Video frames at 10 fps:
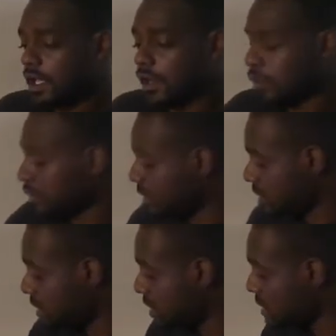in
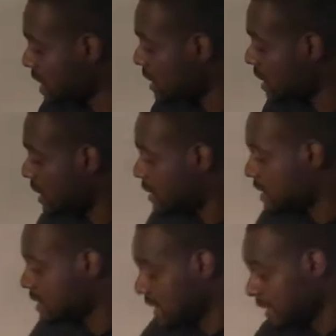Corinthians, he say
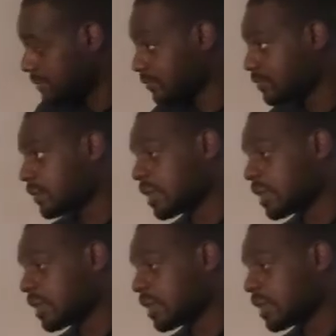that Satan